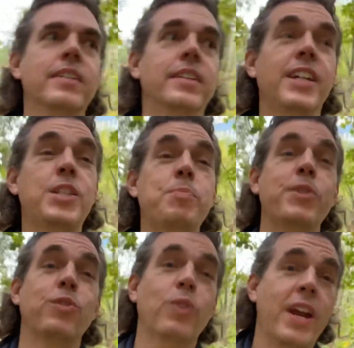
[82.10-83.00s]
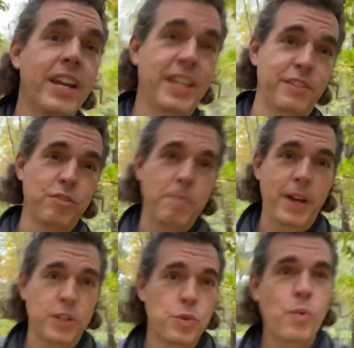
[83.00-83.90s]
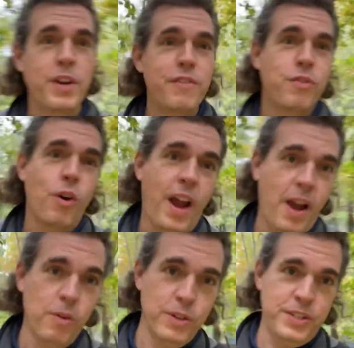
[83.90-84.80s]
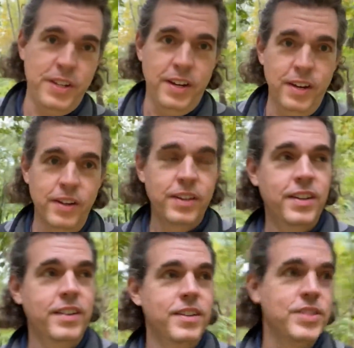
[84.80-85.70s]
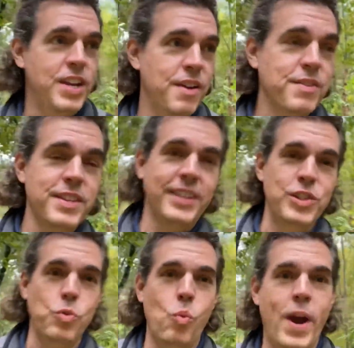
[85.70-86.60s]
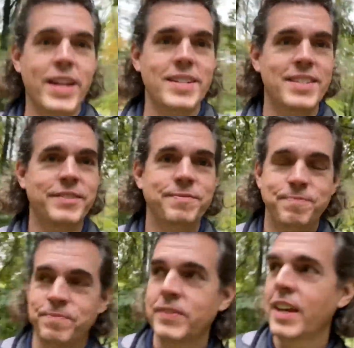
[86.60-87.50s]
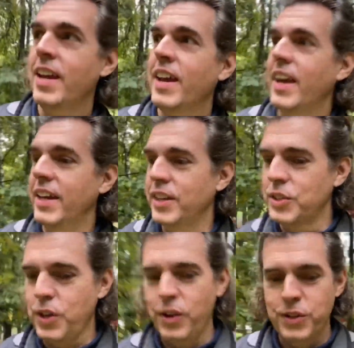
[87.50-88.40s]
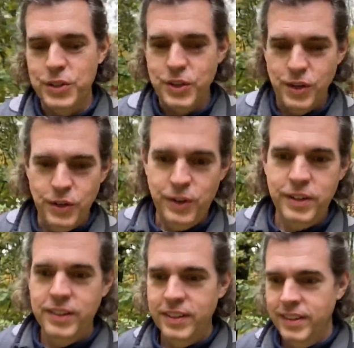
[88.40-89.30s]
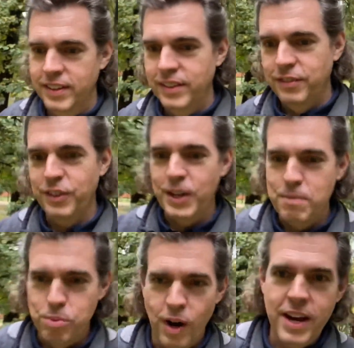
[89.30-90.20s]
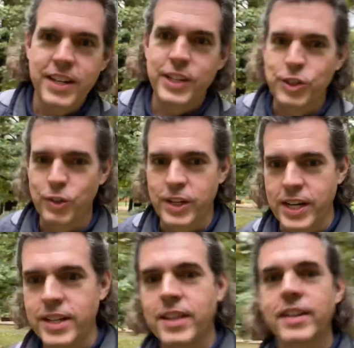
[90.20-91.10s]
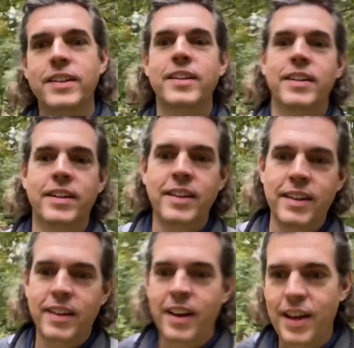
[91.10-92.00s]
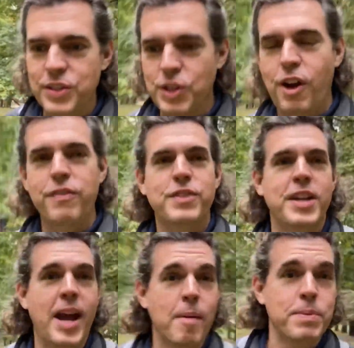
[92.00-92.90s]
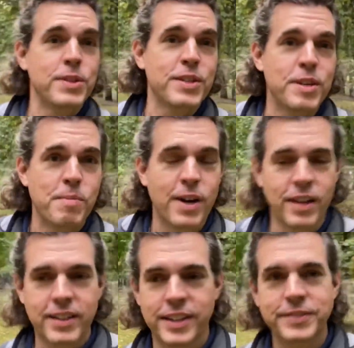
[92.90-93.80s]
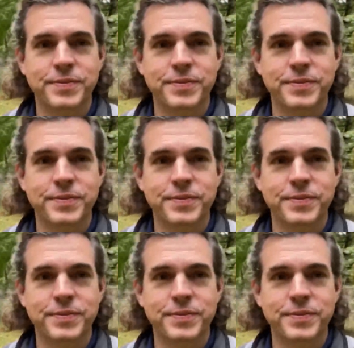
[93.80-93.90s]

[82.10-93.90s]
It's been raining for about 24 hours here, so everything is wet, and it's also very bright and green, as often happens in America.